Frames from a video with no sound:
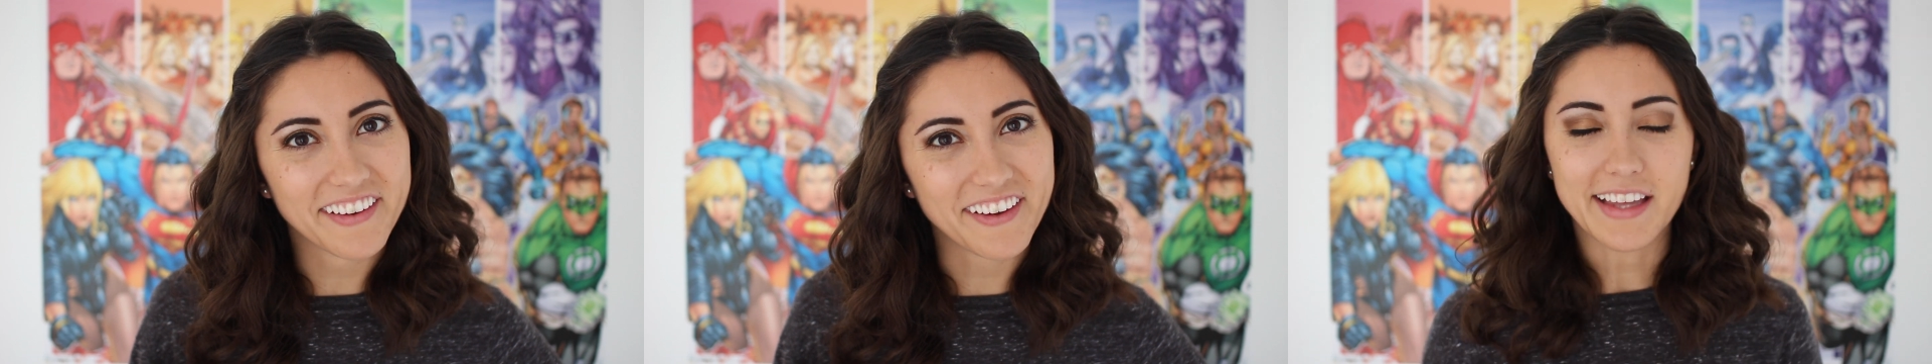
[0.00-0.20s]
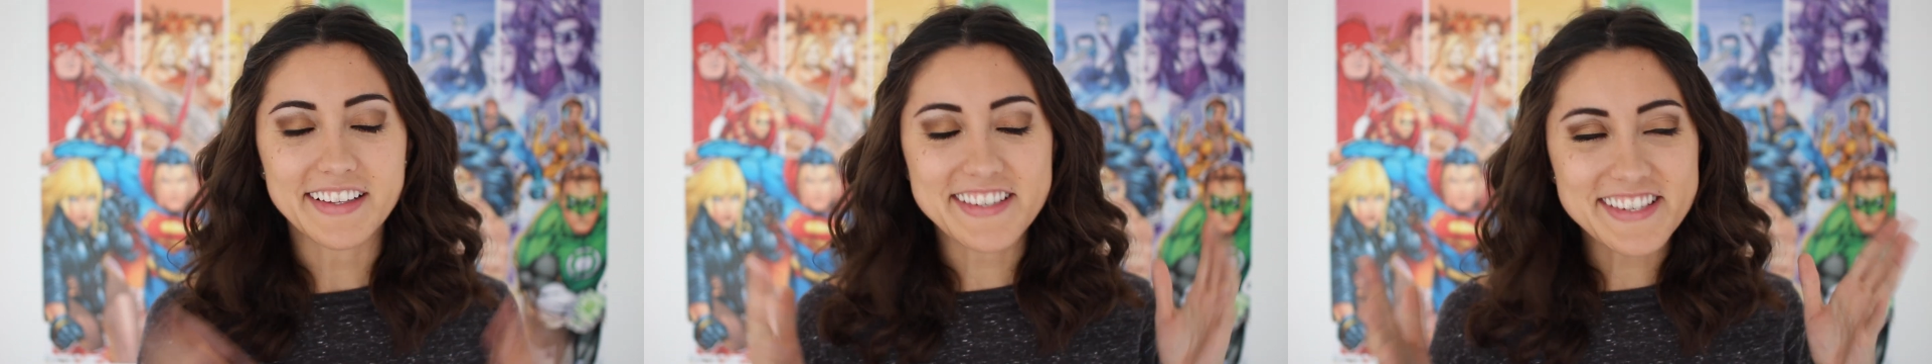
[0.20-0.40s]

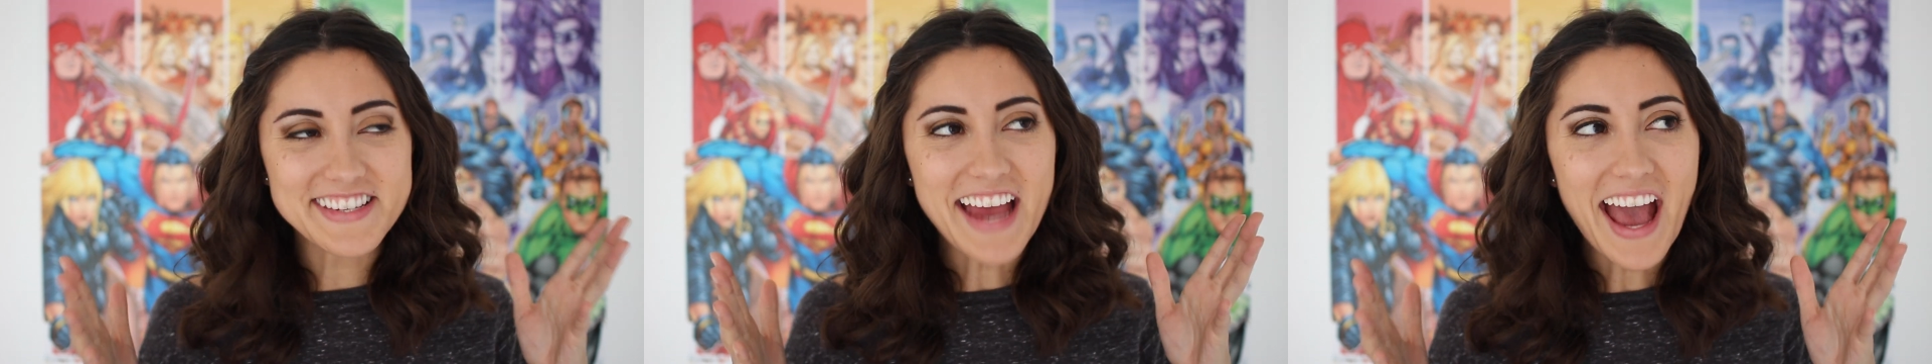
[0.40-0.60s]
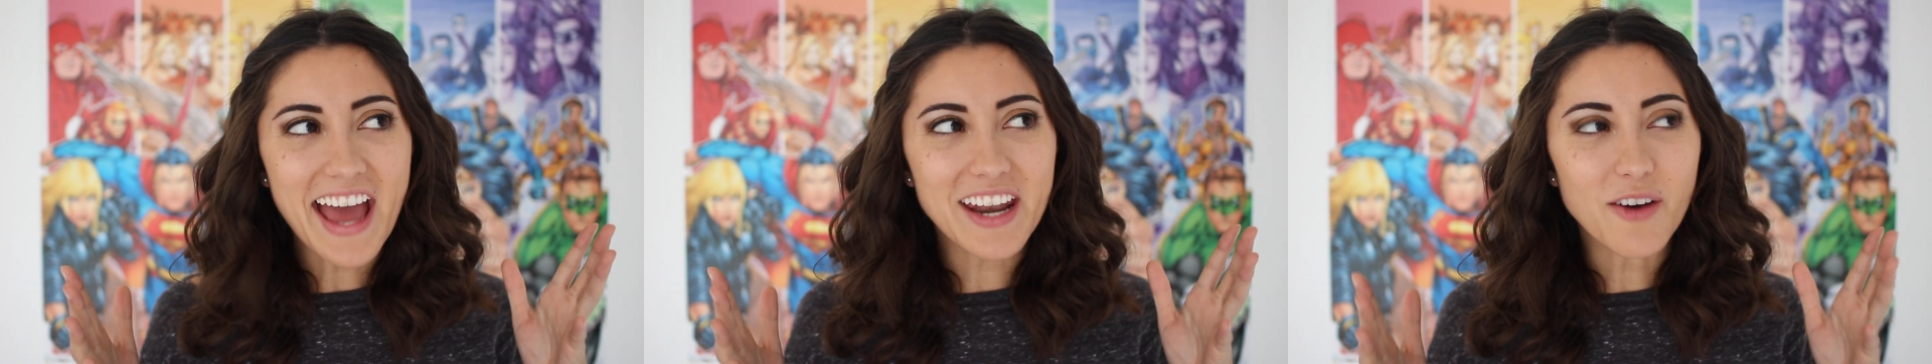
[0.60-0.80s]

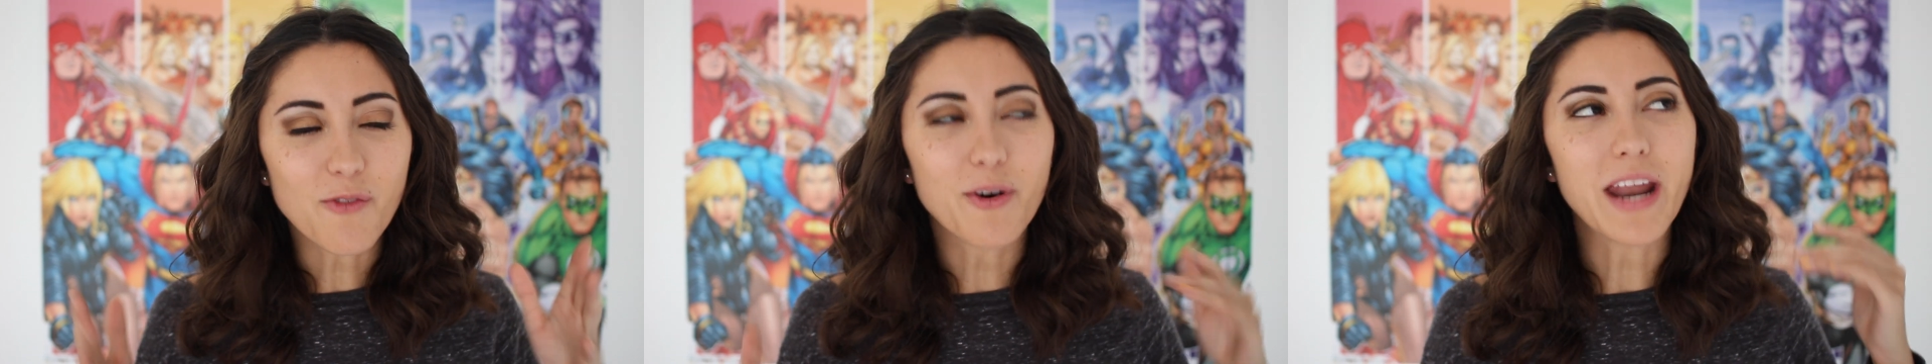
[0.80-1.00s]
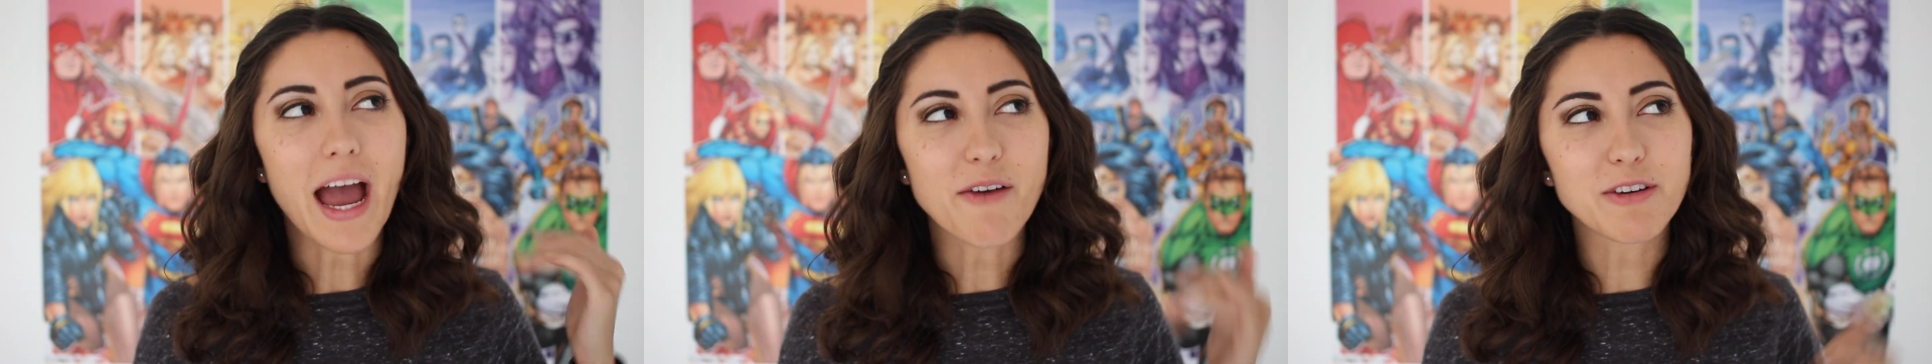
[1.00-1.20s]
Instead,
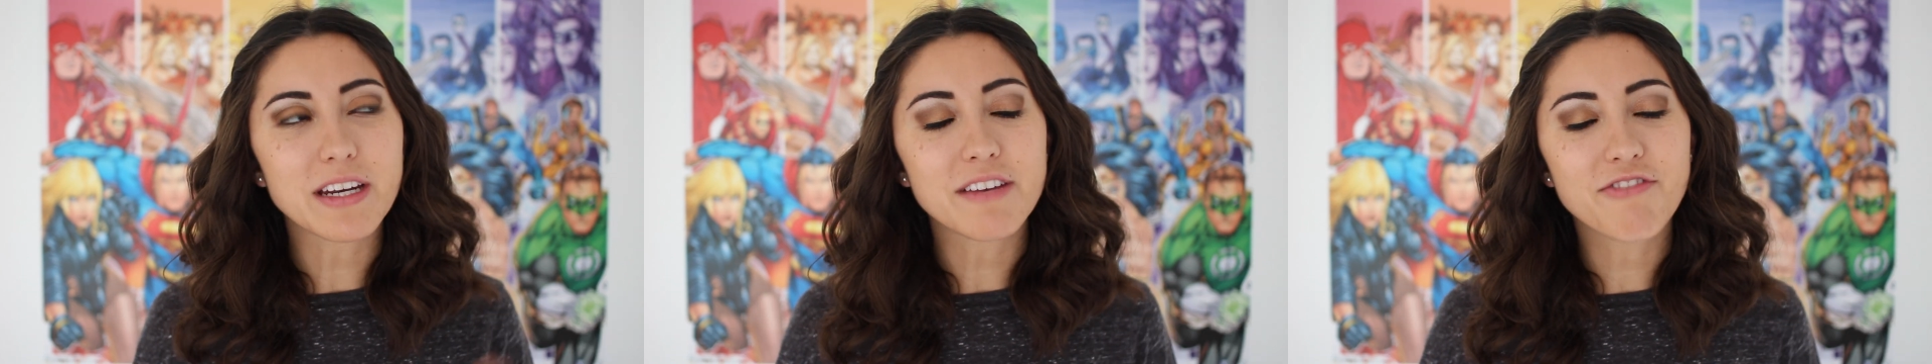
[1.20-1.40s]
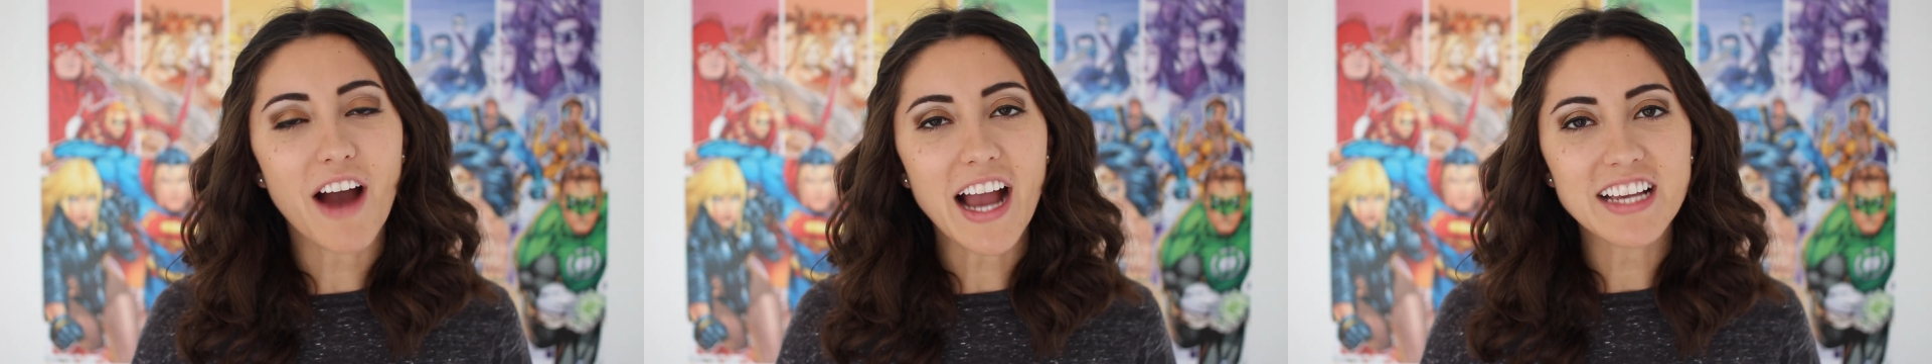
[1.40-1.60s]
what I would
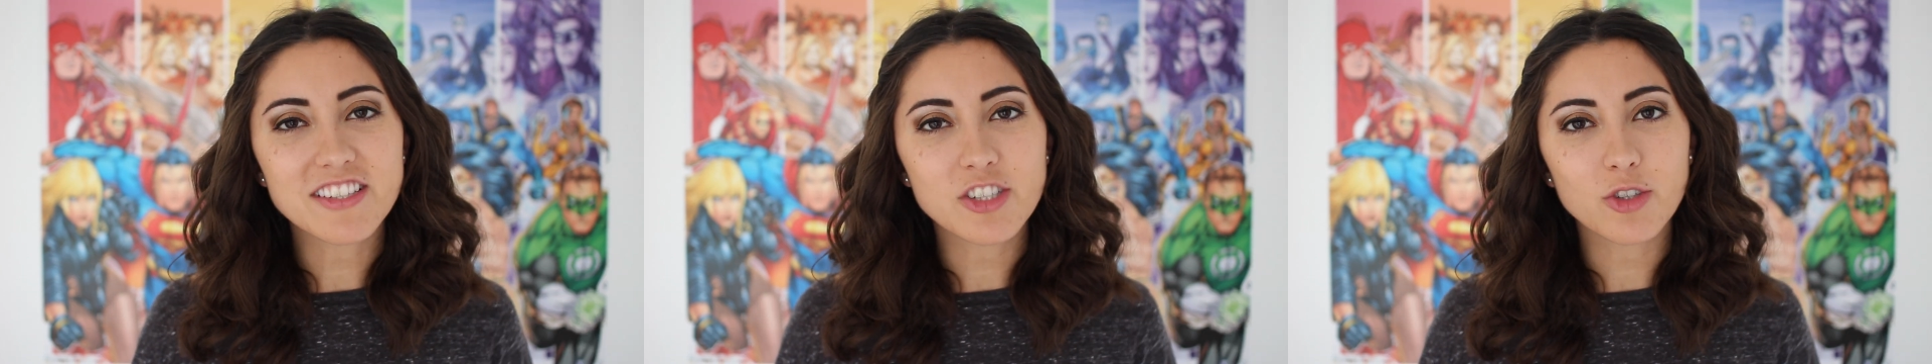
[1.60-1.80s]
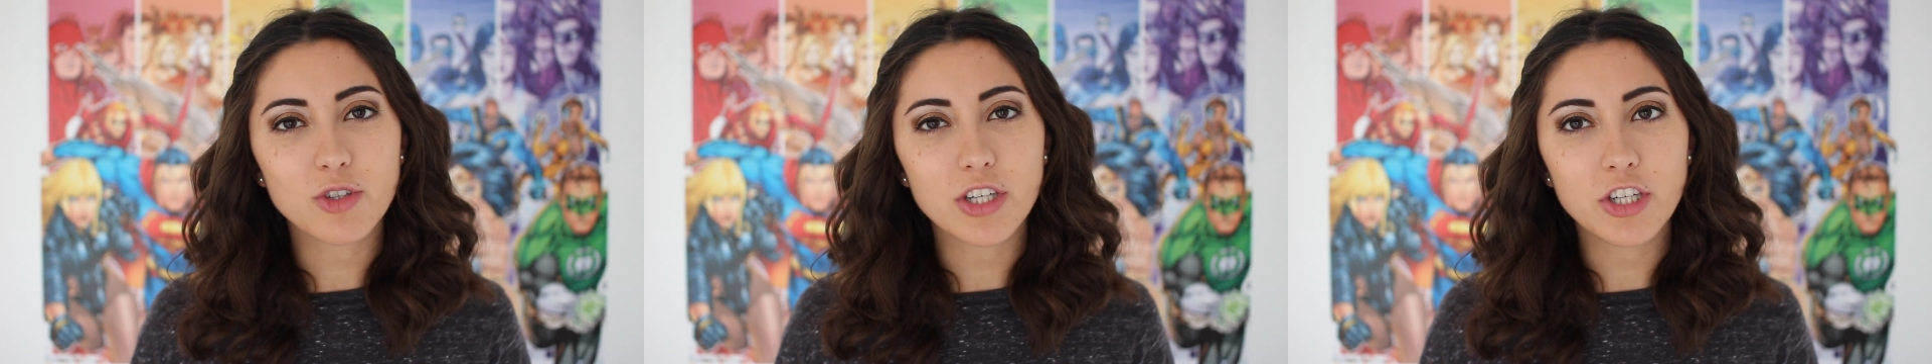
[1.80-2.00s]
advise you to